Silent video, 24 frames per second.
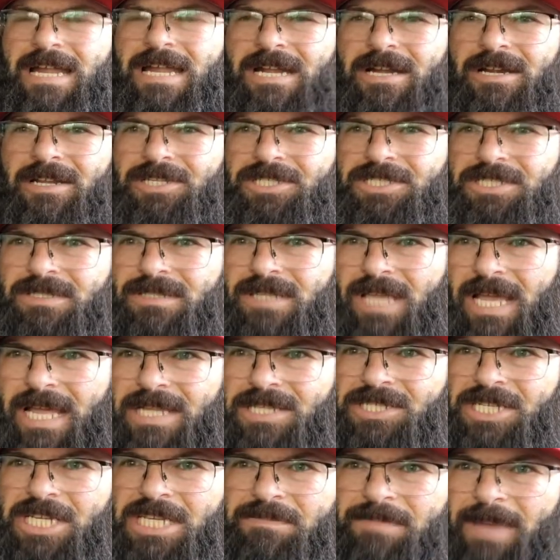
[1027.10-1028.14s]
there to
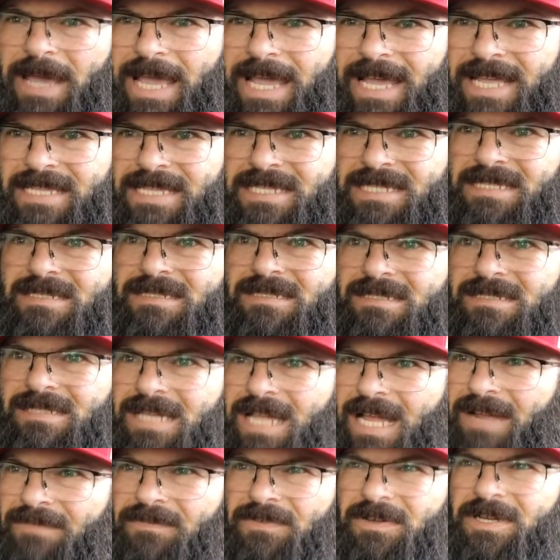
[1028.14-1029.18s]
GBATS.
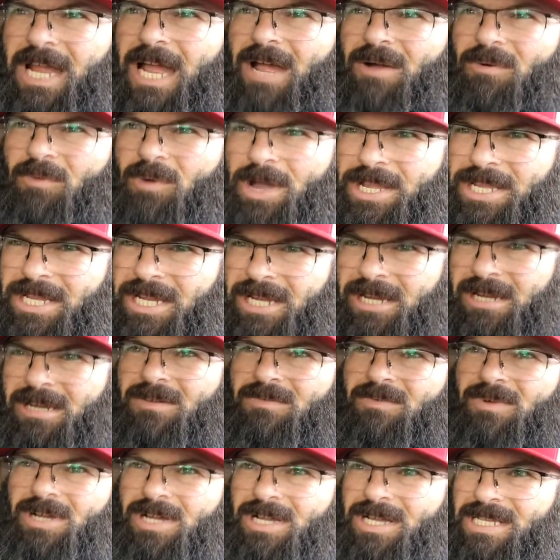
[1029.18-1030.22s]
I forgot what year it
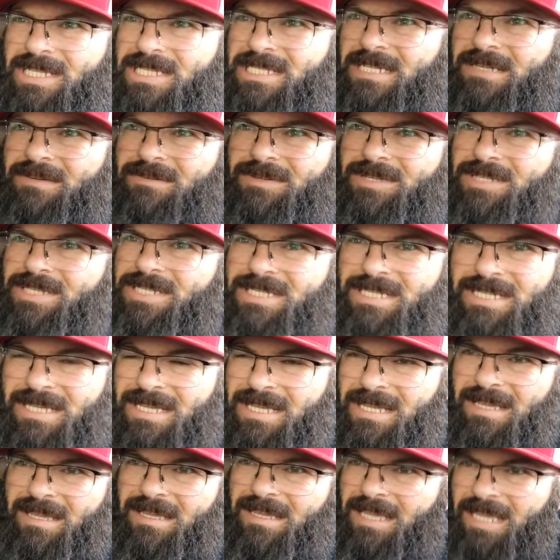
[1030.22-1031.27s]
was. It was
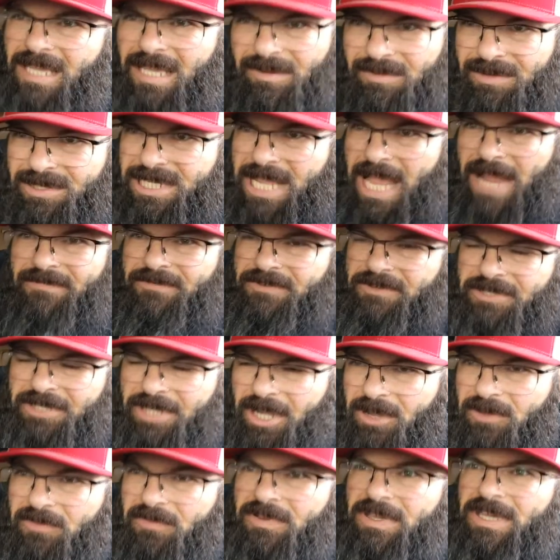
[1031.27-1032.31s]
after
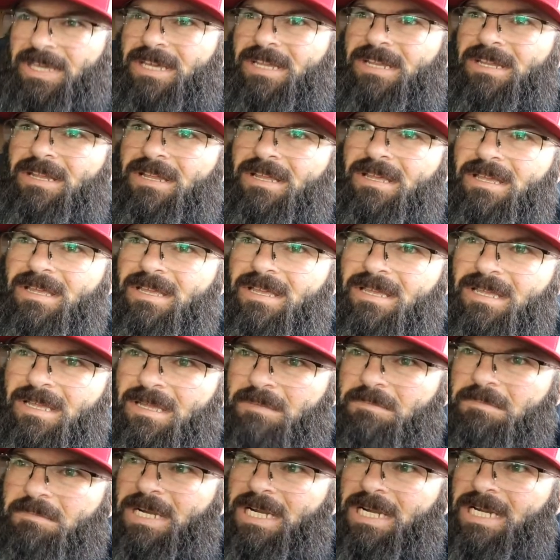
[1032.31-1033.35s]
COVID,
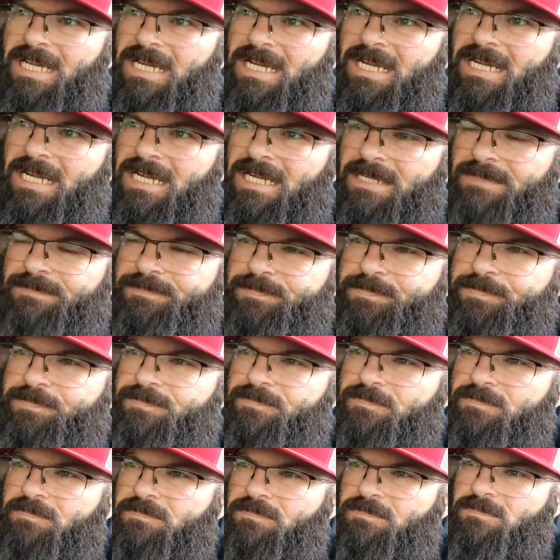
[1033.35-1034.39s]
but
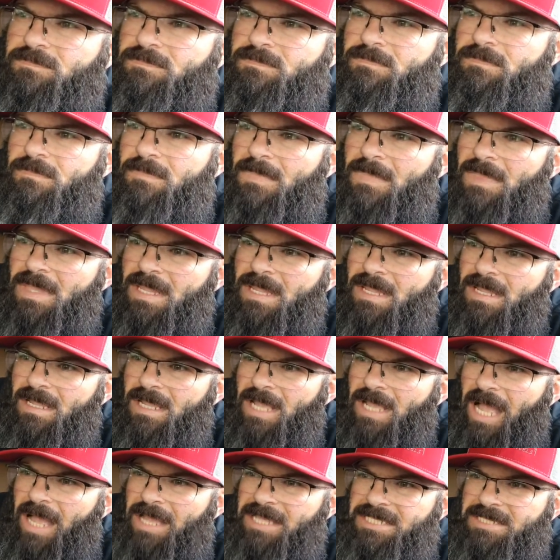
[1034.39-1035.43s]

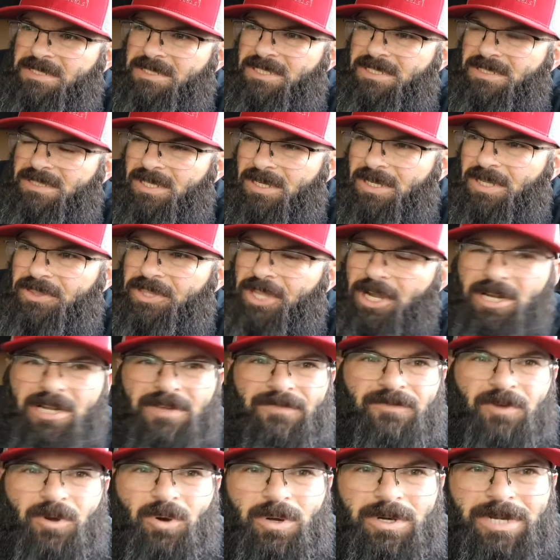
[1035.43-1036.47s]
I took a
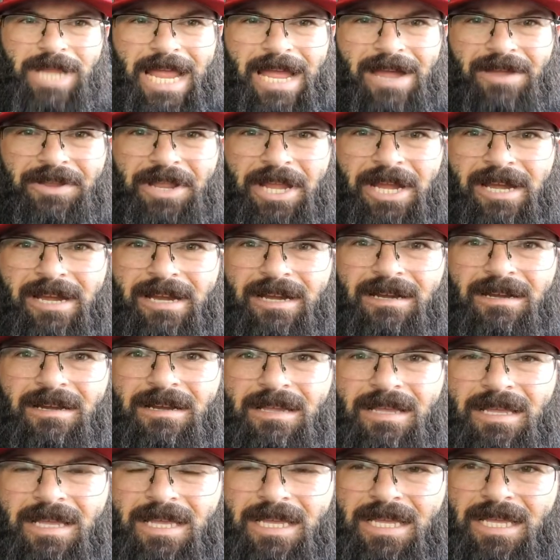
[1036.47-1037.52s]
34 down there
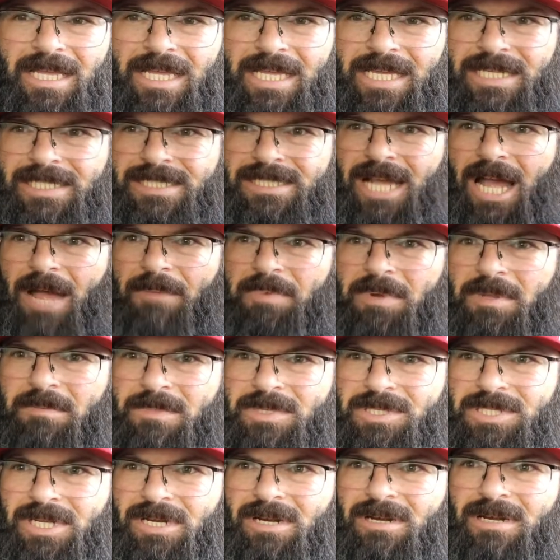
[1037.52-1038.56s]
in Joplin,
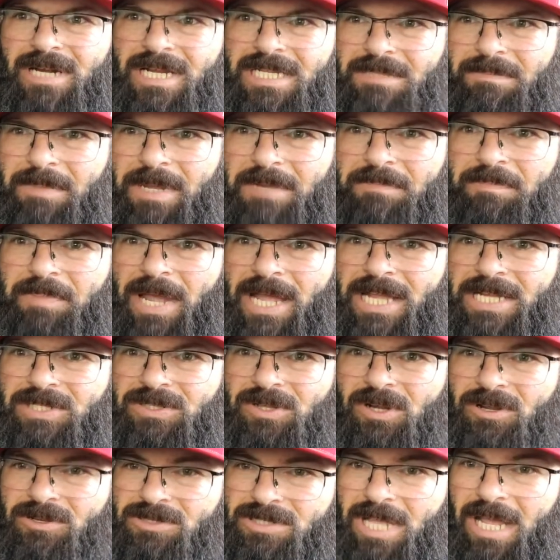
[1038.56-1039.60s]
Missouri at the Big
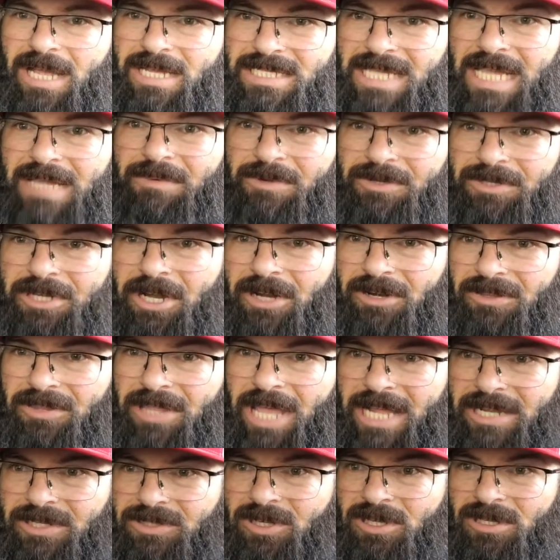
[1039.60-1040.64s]
Petro, so I was able to go to
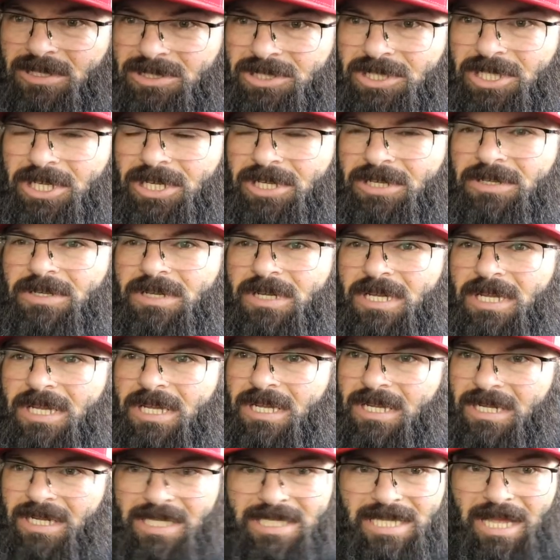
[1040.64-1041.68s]
that truck show
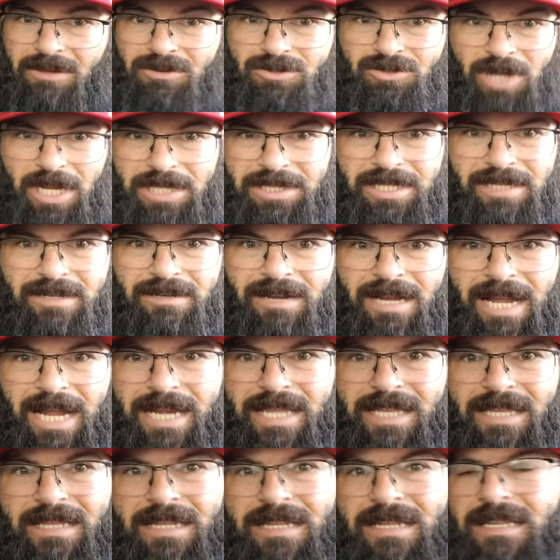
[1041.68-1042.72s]
because I was right there at
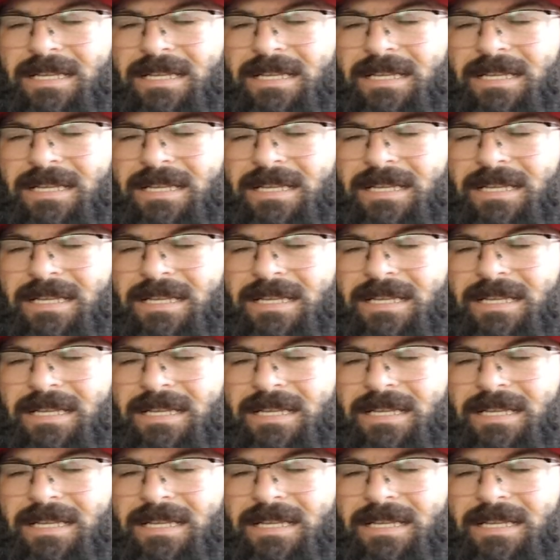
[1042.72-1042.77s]
it.